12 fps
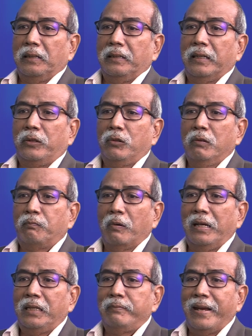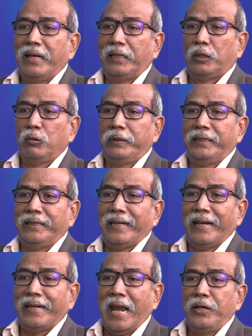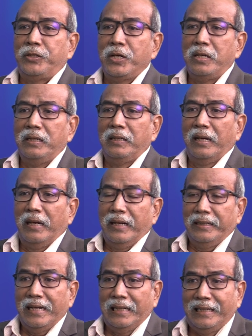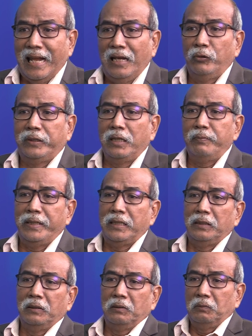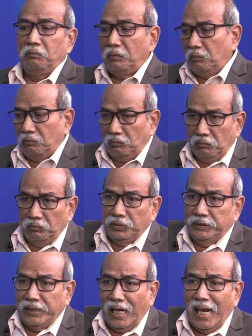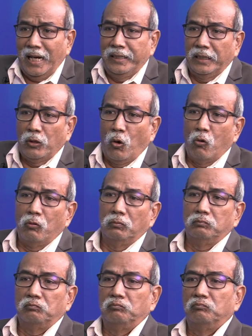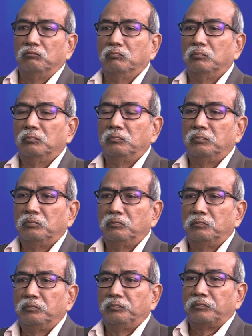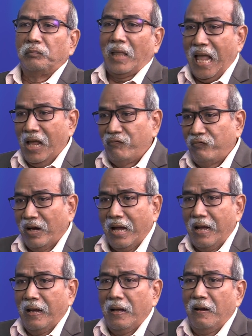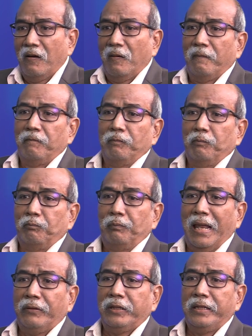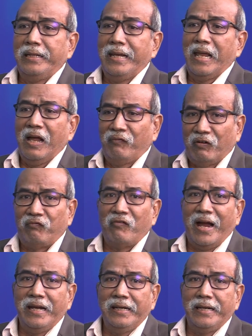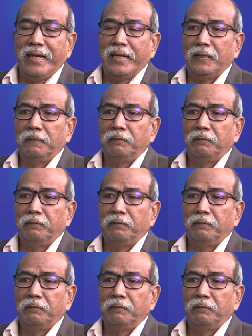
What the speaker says: the 2 policemen stood in attention. They saluted me. Jalan Dato. Have a pleasant day. Have a fine day.